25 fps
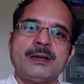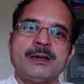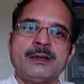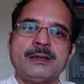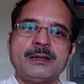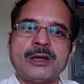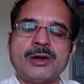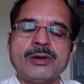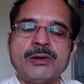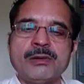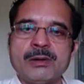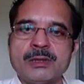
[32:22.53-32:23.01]

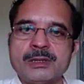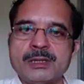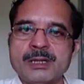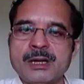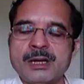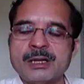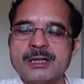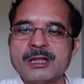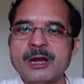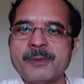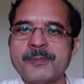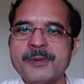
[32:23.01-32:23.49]
Now the
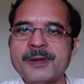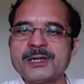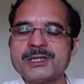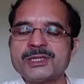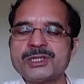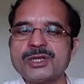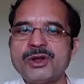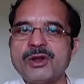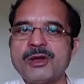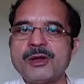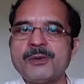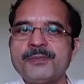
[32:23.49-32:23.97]
other
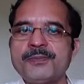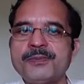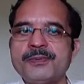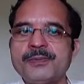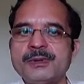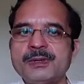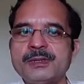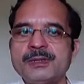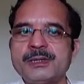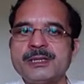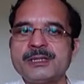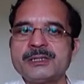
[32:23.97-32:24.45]
function
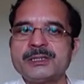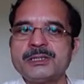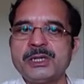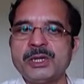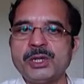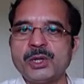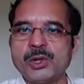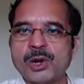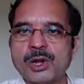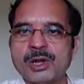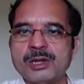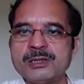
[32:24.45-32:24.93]
of these
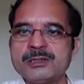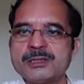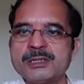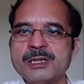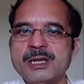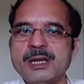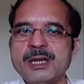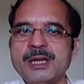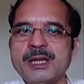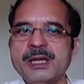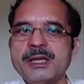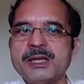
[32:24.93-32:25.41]
neurons
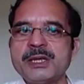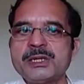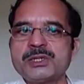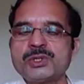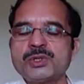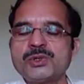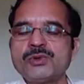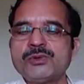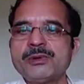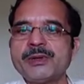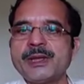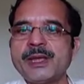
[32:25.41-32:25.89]
is
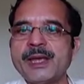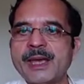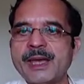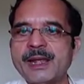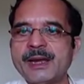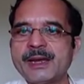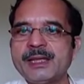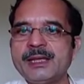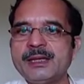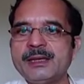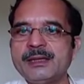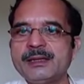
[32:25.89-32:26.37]
to
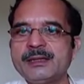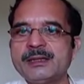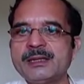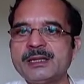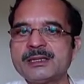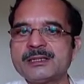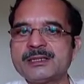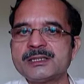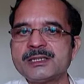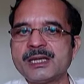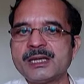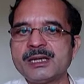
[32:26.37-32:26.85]
carry the
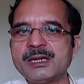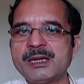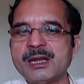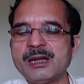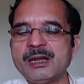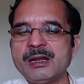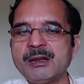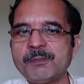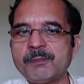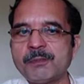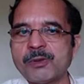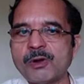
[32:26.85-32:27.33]

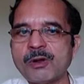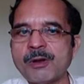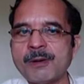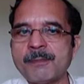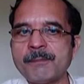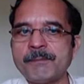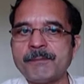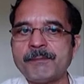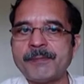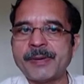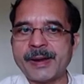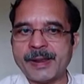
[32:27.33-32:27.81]
signal
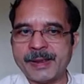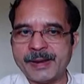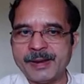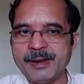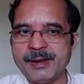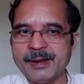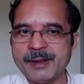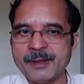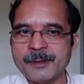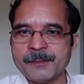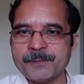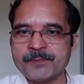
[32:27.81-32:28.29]
from
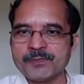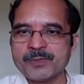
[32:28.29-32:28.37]
brain